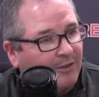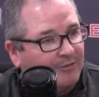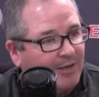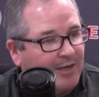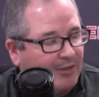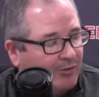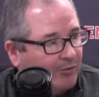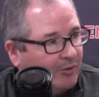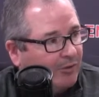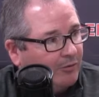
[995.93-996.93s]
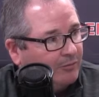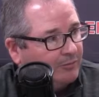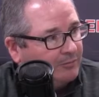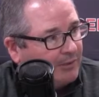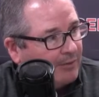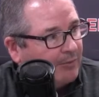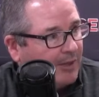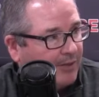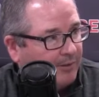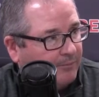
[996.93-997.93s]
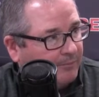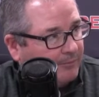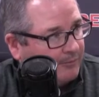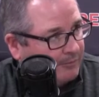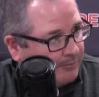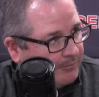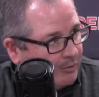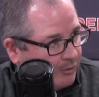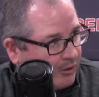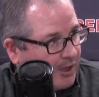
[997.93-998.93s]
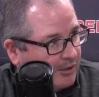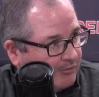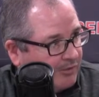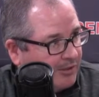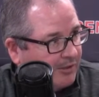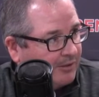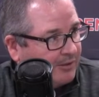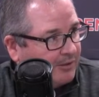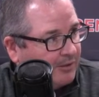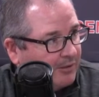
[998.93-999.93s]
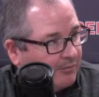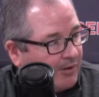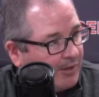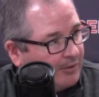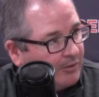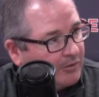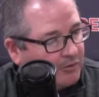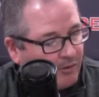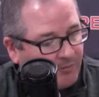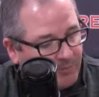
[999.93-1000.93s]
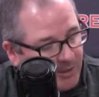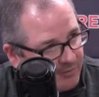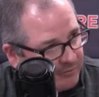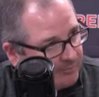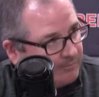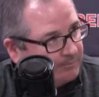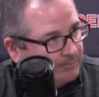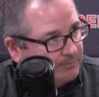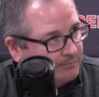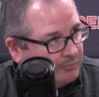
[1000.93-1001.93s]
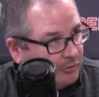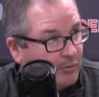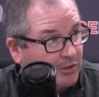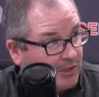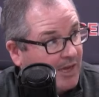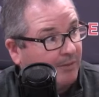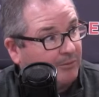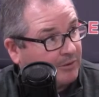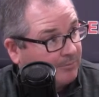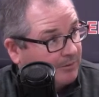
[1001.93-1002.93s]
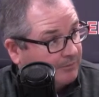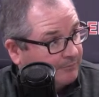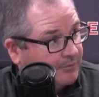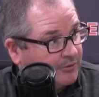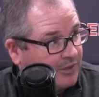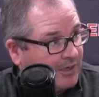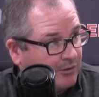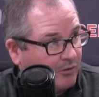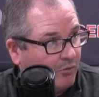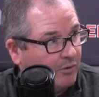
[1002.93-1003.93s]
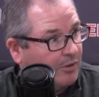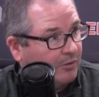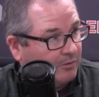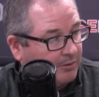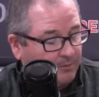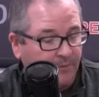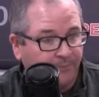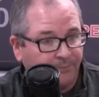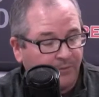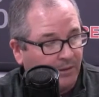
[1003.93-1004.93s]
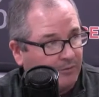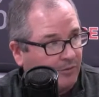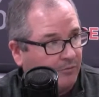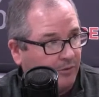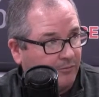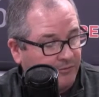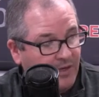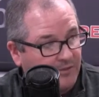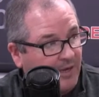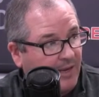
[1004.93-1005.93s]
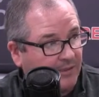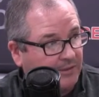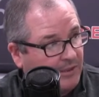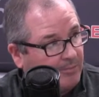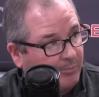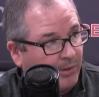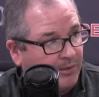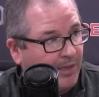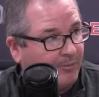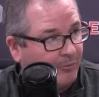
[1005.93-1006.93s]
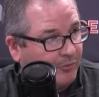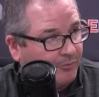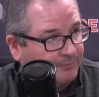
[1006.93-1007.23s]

San Antonio, right, when they had the Hurricane Katrina, right? So everybody from Louisiana was coming to San Antonio, and so the Saints had to actually come and play in the Alamo Dome.